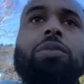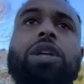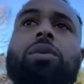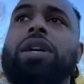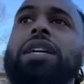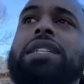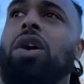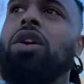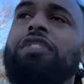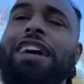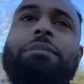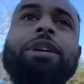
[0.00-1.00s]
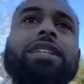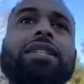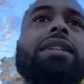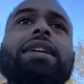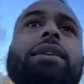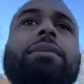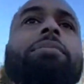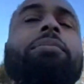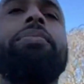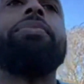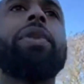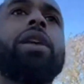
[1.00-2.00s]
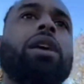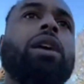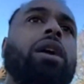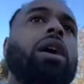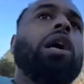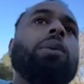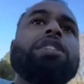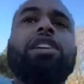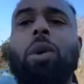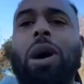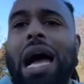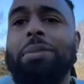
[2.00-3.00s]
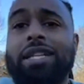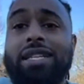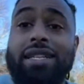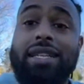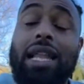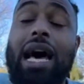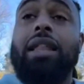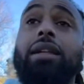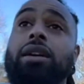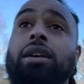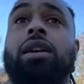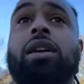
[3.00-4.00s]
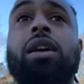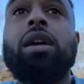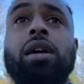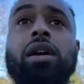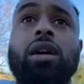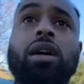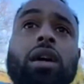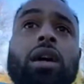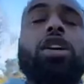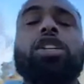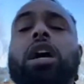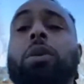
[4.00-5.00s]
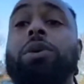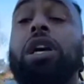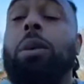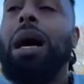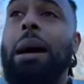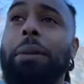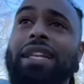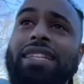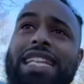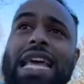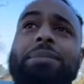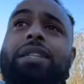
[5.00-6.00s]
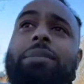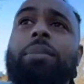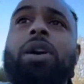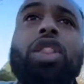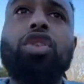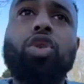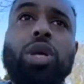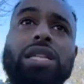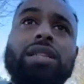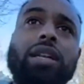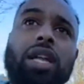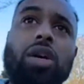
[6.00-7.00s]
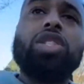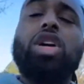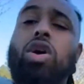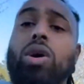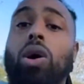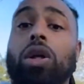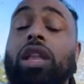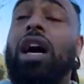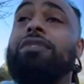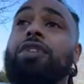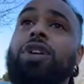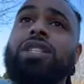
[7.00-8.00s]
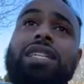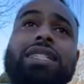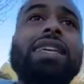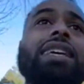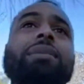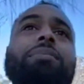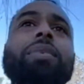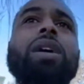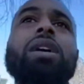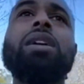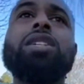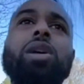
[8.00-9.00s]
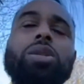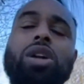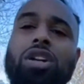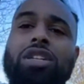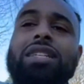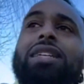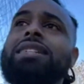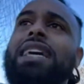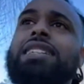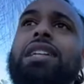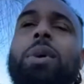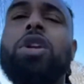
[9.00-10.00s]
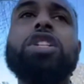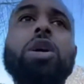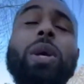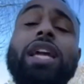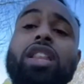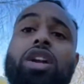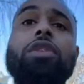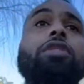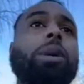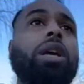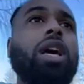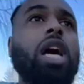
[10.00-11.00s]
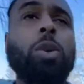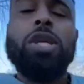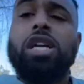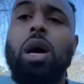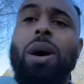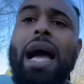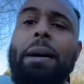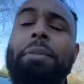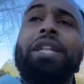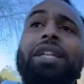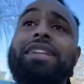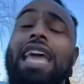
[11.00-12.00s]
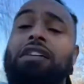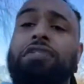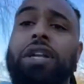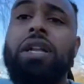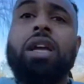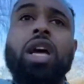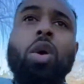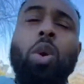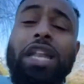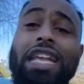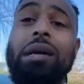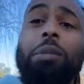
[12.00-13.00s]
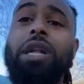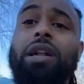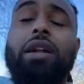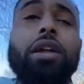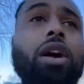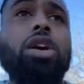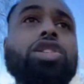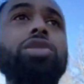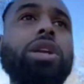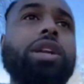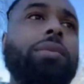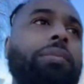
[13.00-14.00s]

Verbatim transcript: what, what his own family did to him. We saw what happened to Delilah, or sorry, we saw what happened to Samson through his, you know, so-called lover did to him. So it's all just a testimony so we can learn from it. We saw what happened to David when he committed adultery.